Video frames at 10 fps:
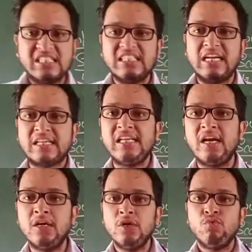Is that
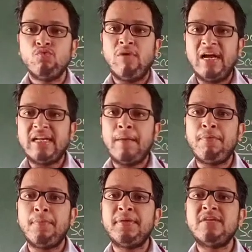clear? What
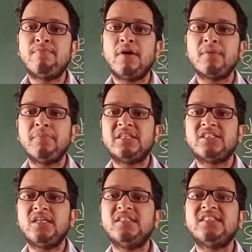type of
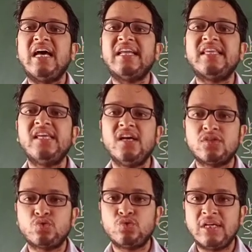informations are
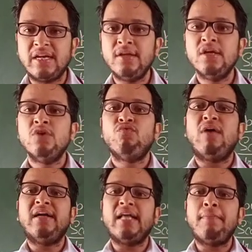here, student?
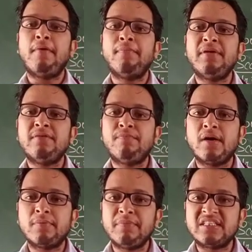What type of
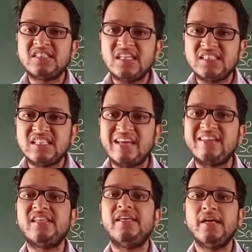informations
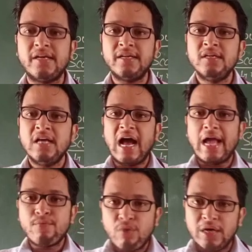are here?
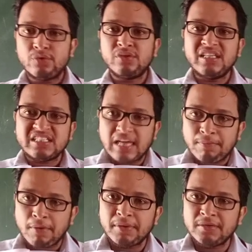This
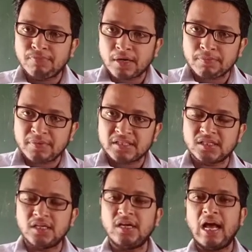type of
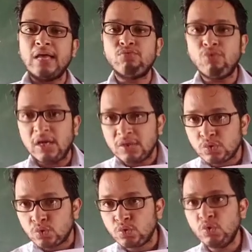information I
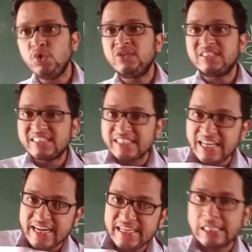want to
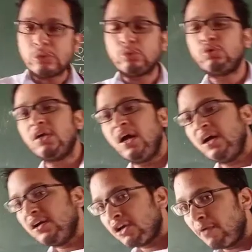send into the
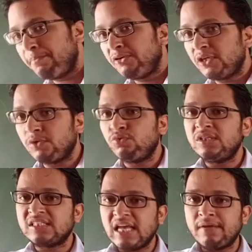computer,
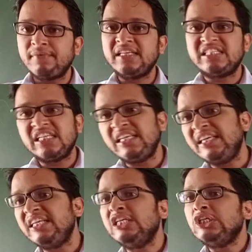which can be
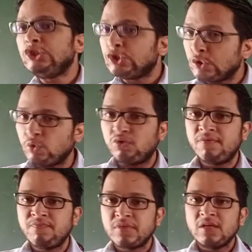easily stored.